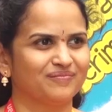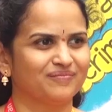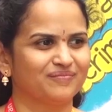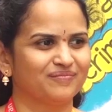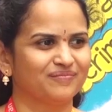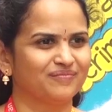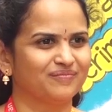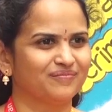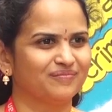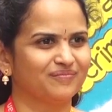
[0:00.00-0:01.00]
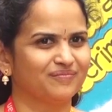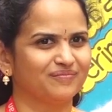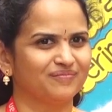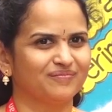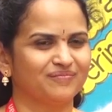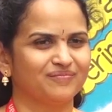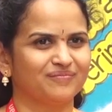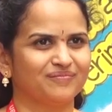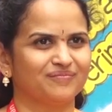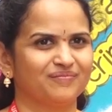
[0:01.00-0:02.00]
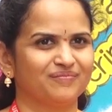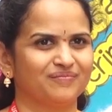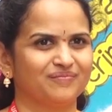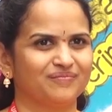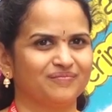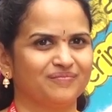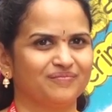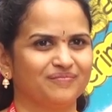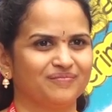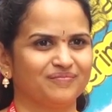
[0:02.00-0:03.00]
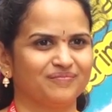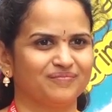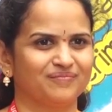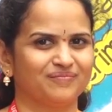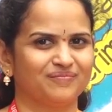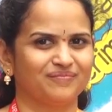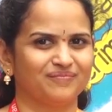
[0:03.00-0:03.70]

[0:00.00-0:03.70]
(not speaking)